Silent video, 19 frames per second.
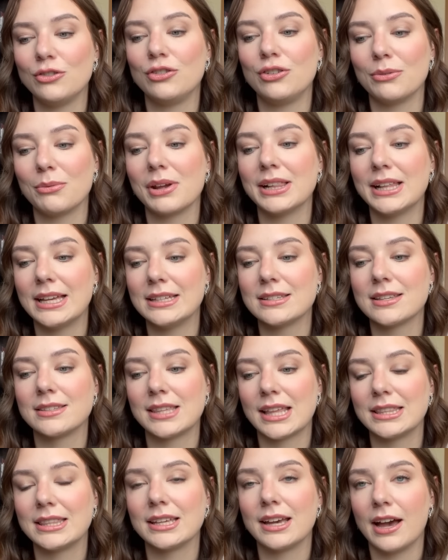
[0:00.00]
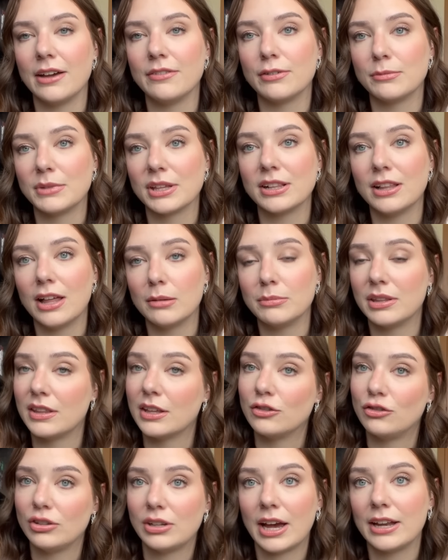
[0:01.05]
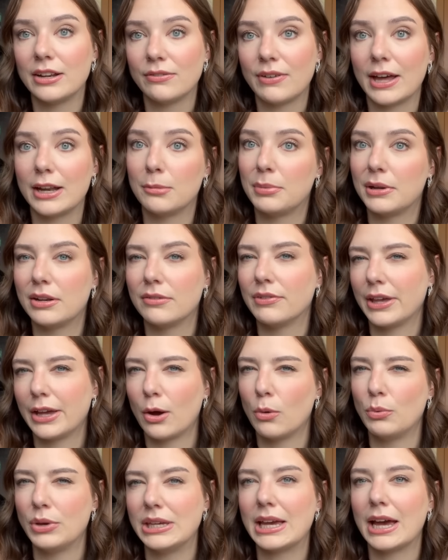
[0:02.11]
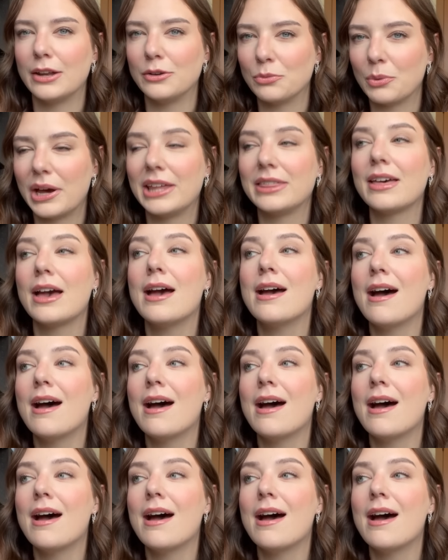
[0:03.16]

she realizes that the guy from the club that then she kind of had a bit of like a weekend with